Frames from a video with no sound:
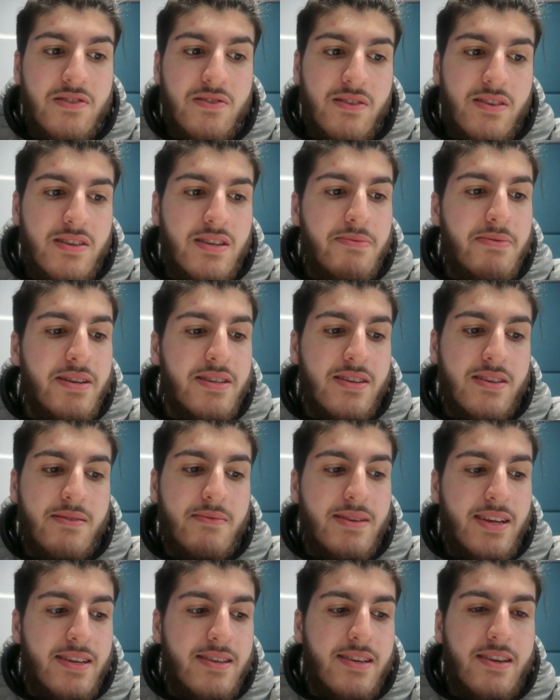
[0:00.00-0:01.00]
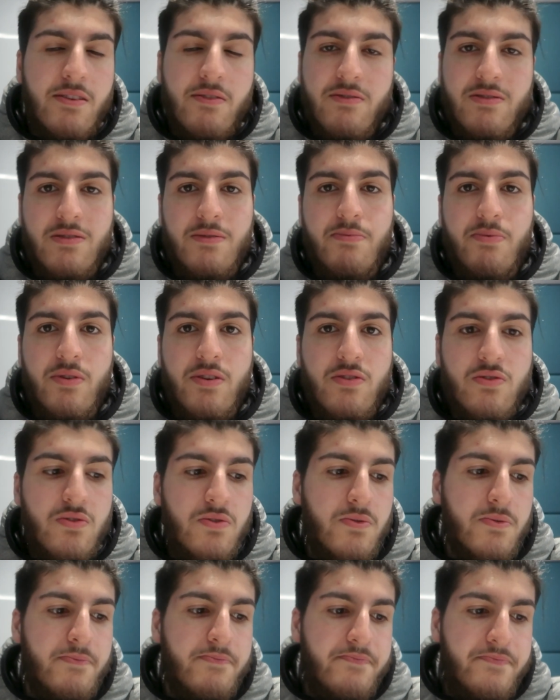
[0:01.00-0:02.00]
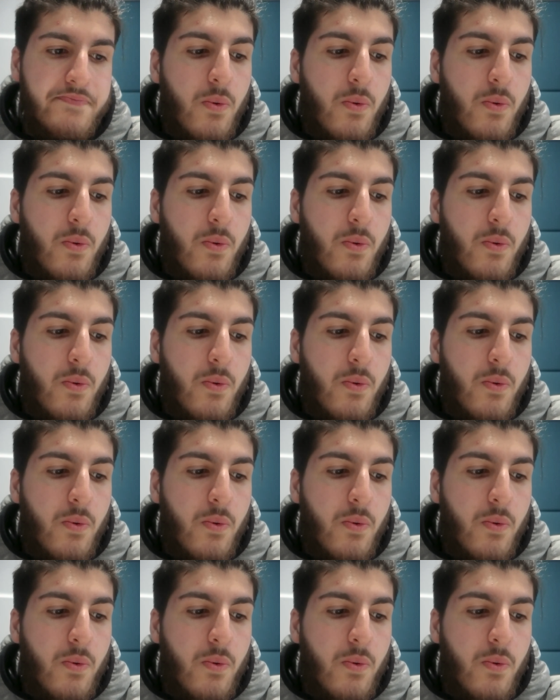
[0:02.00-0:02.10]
So this brings us nicely onto point 2,